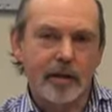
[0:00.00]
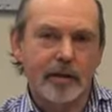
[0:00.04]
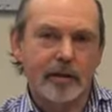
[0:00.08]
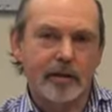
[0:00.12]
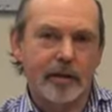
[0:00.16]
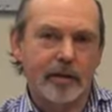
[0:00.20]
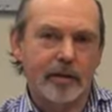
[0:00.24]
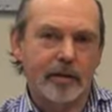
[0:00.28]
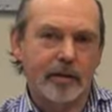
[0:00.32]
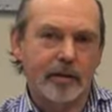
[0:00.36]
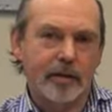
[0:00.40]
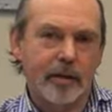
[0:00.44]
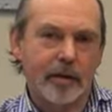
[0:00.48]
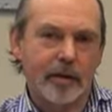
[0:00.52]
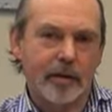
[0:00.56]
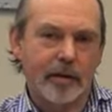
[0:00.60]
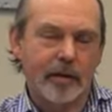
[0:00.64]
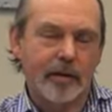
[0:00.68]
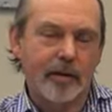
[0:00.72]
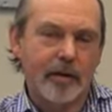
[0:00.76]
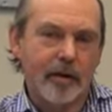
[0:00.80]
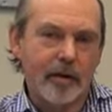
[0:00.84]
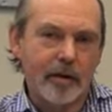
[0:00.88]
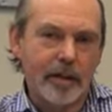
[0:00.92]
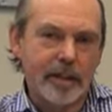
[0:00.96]
Dr.
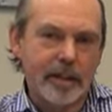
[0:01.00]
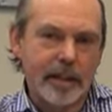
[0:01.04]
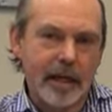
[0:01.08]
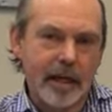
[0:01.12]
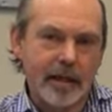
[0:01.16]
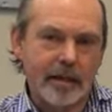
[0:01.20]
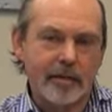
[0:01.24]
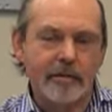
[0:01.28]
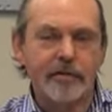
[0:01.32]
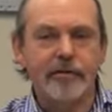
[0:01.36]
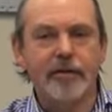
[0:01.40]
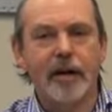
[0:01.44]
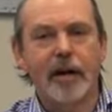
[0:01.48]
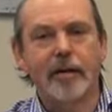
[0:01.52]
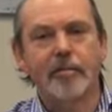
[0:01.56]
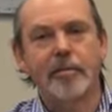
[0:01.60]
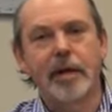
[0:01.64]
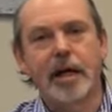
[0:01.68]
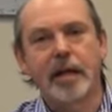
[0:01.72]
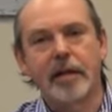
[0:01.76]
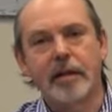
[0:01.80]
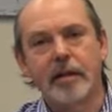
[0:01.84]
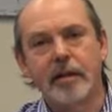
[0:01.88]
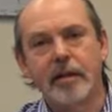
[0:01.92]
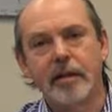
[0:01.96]
Roxane
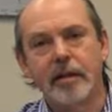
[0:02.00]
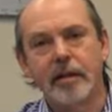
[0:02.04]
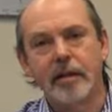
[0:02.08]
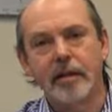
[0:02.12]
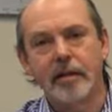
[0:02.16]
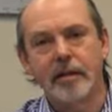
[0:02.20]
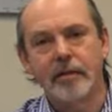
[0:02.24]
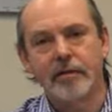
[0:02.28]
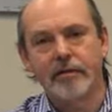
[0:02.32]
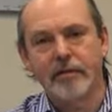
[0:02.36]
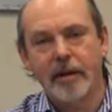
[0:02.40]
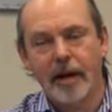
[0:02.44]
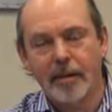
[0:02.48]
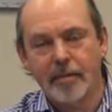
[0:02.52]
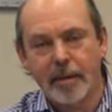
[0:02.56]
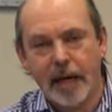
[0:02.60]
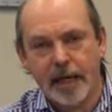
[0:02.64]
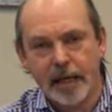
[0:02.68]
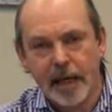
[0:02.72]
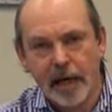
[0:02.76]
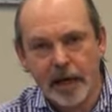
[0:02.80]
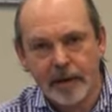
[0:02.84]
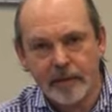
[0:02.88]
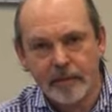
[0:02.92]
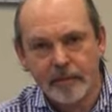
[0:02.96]

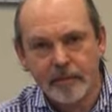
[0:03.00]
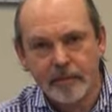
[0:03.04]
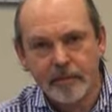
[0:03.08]
Farmanfarmaian.